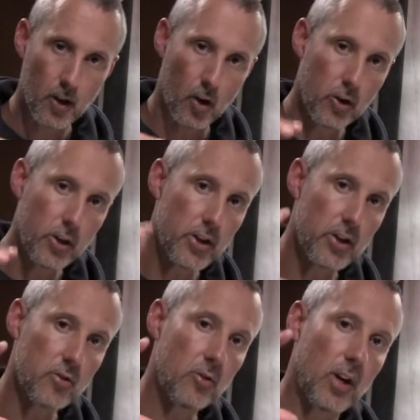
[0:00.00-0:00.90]

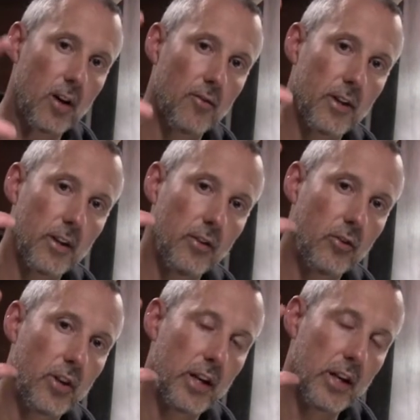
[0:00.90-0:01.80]
Unconditional love
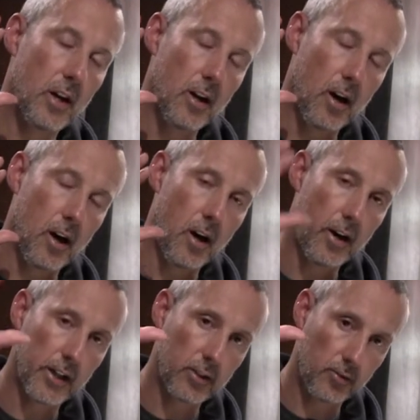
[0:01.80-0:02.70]
is the
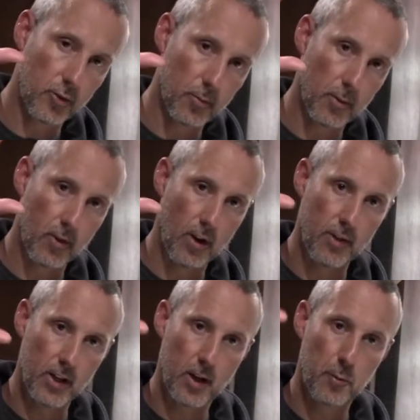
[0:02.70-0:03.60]
highest form of love.
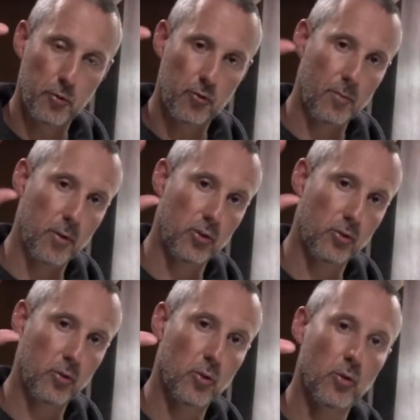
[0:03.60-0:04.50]
It comes from the
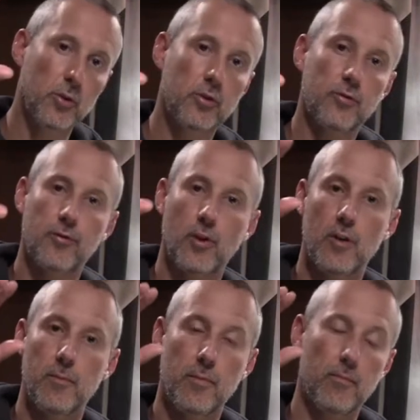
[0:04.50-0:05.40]
source,
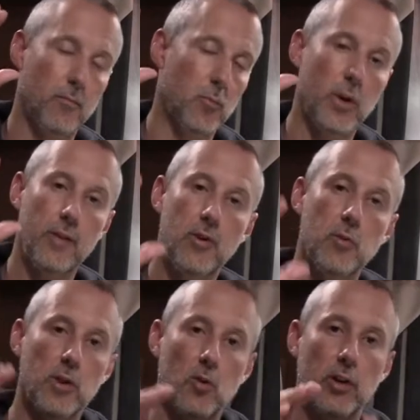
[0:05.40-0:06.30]
from whatever you
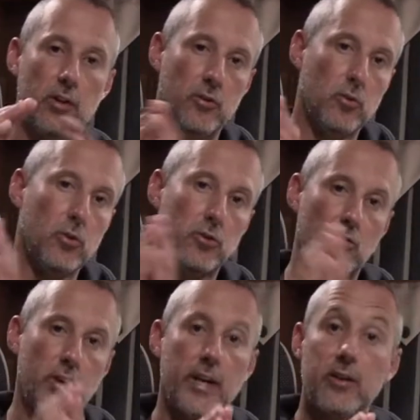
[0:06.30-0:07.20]
want to call it, the source,
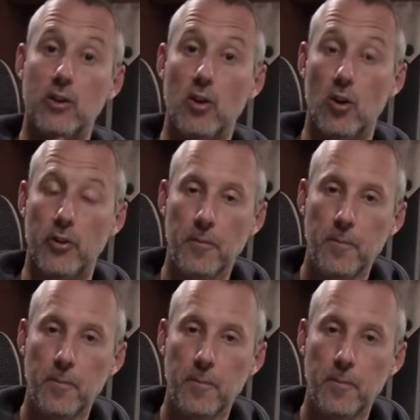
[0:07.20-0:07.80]
creator, God.